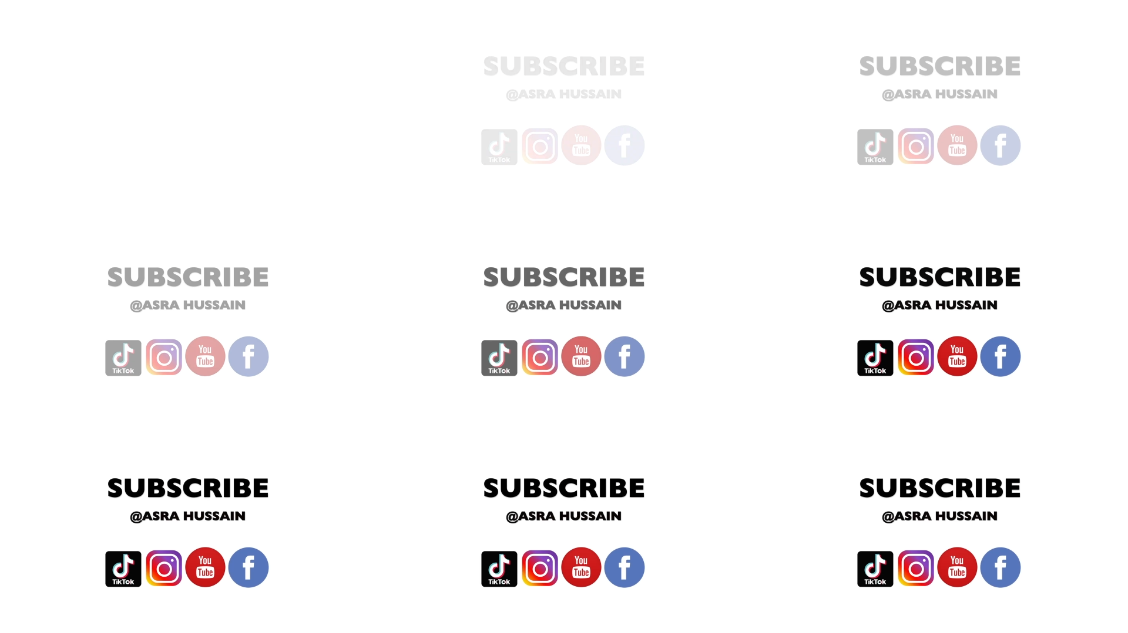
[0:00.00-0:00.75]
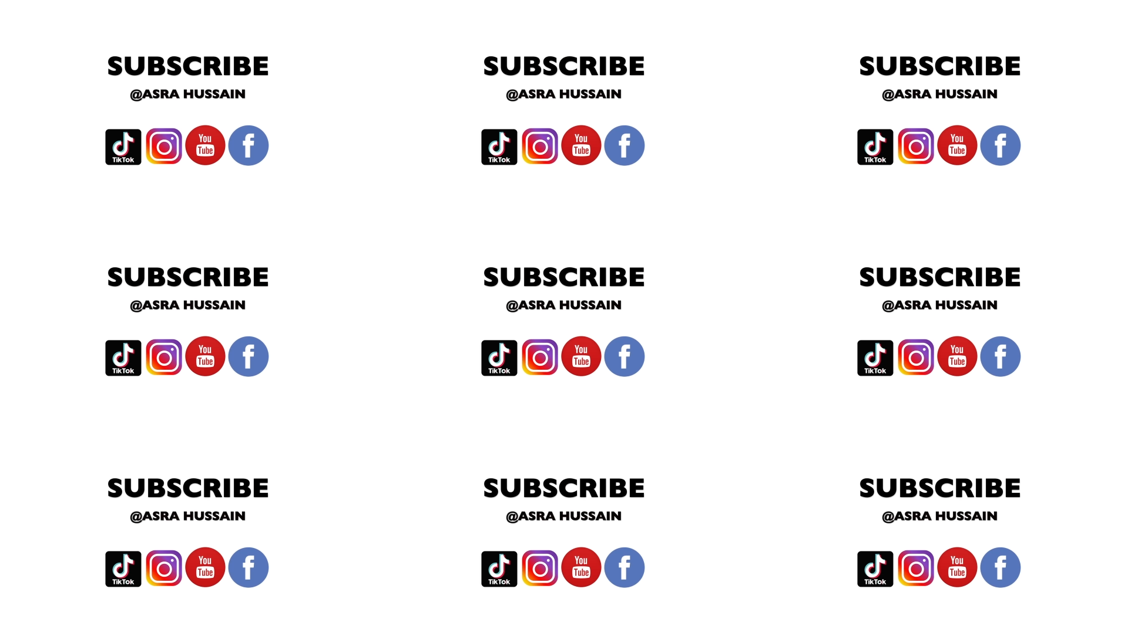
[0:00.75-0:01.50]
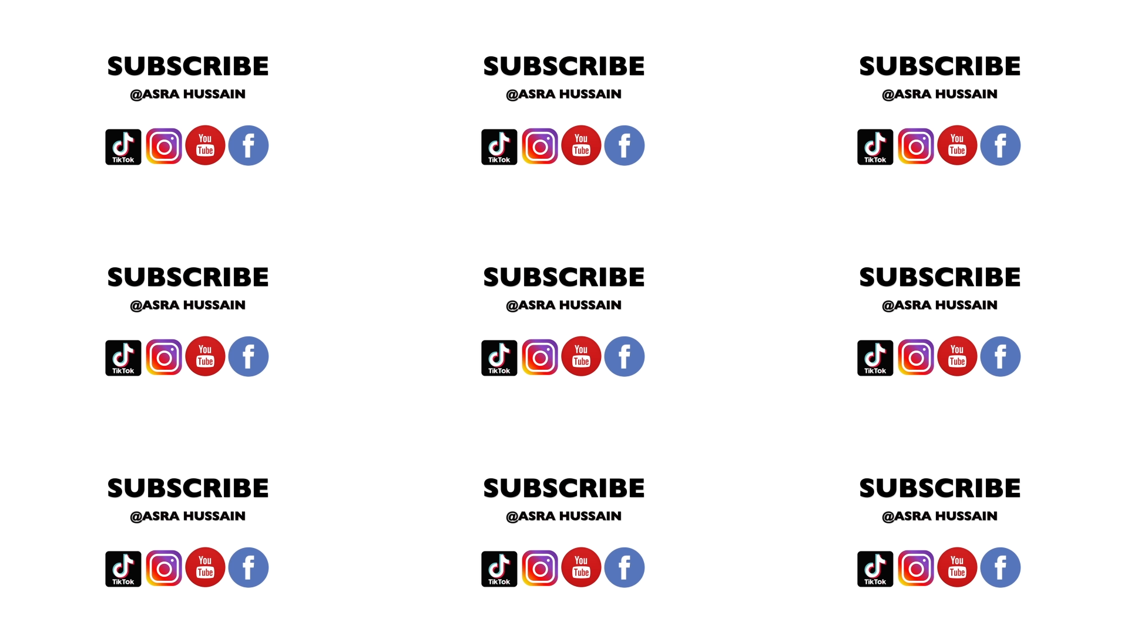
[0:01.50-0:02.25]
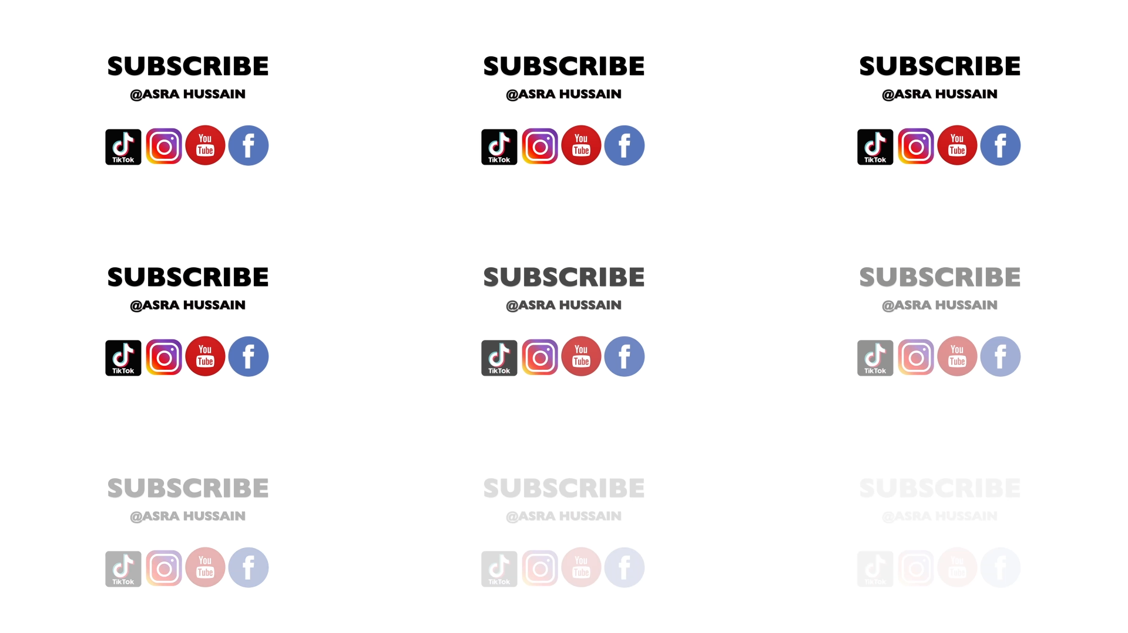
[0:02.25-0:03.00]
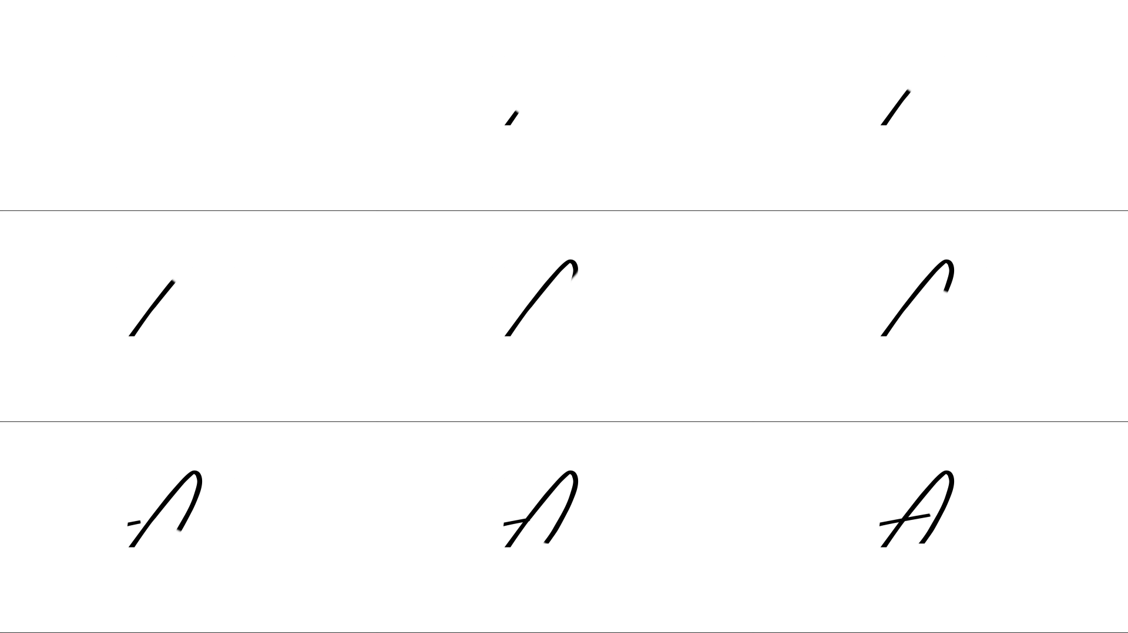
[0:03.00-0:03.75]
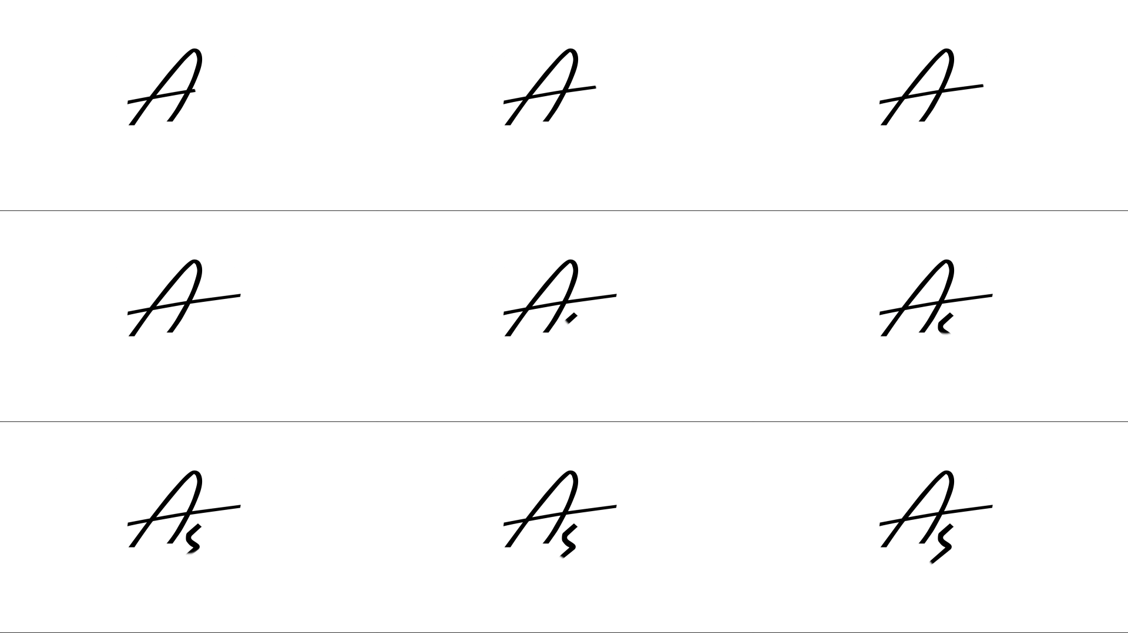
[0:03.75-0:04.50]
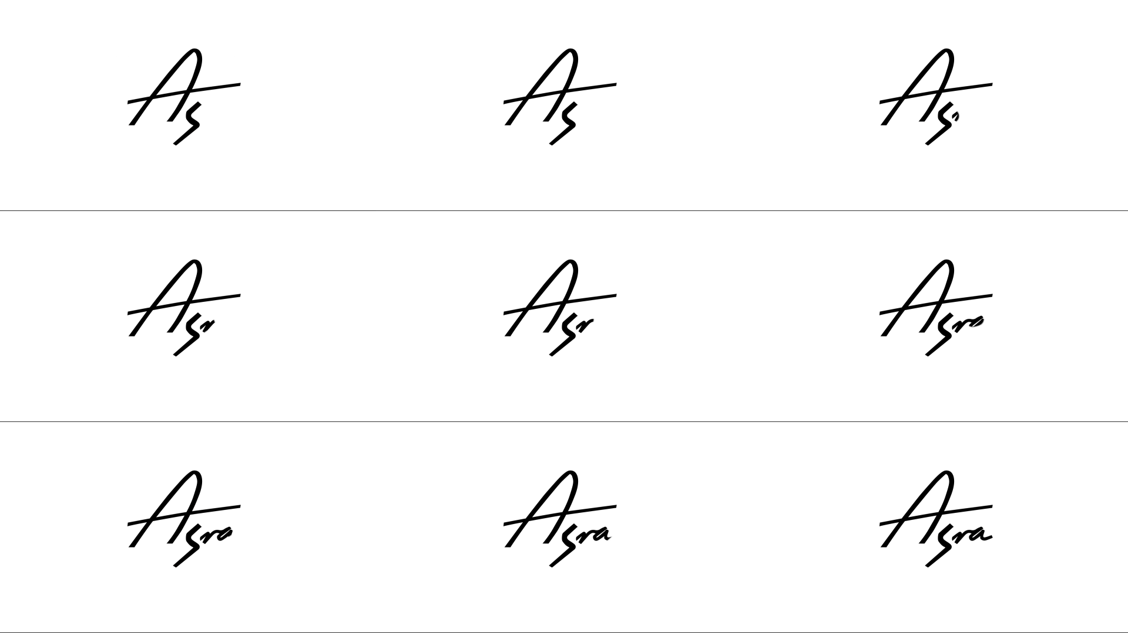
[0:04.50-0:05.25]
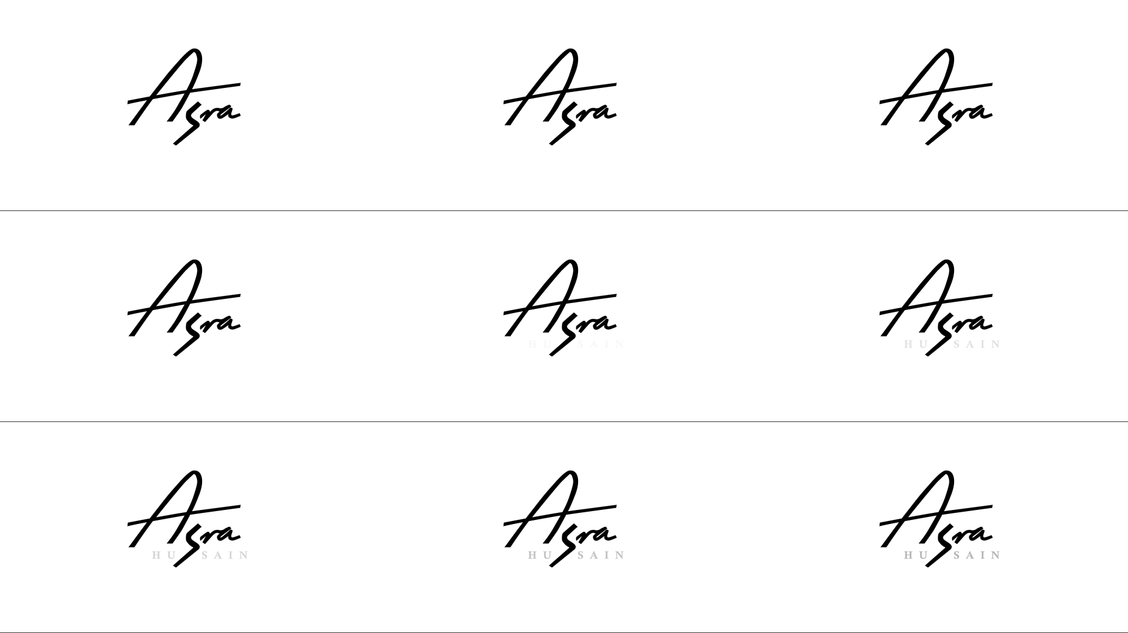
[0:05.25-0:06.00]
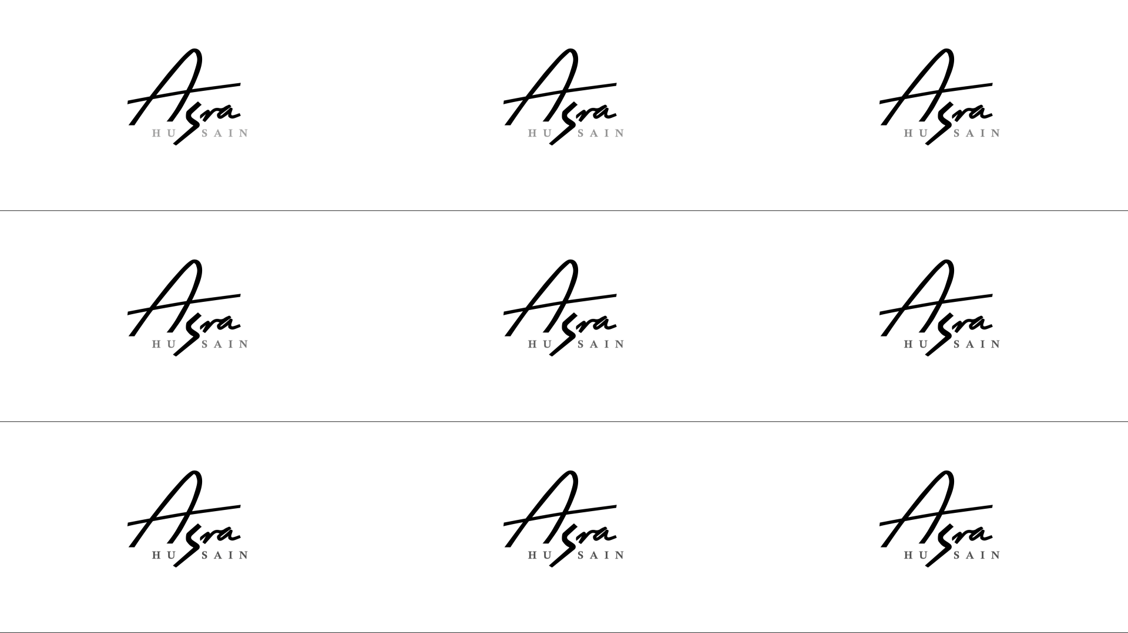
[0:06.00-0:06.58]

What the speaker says: (no speaker visible)